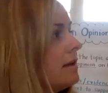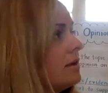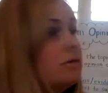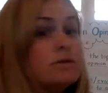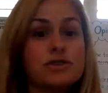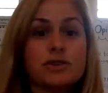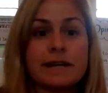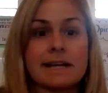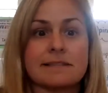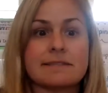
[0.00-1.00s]

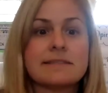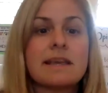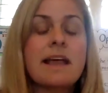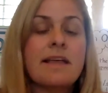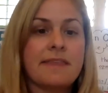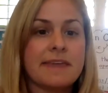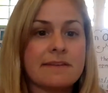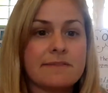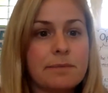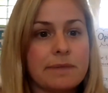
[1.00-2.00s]
nutrients. They
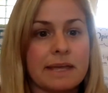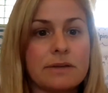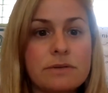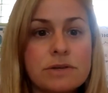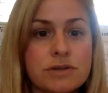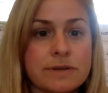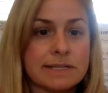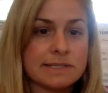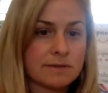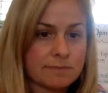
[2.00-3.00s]
give the plant
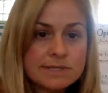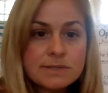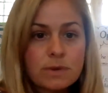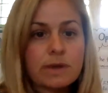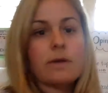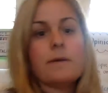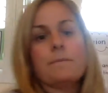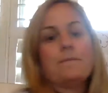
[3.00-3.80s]
nutrients from the soil.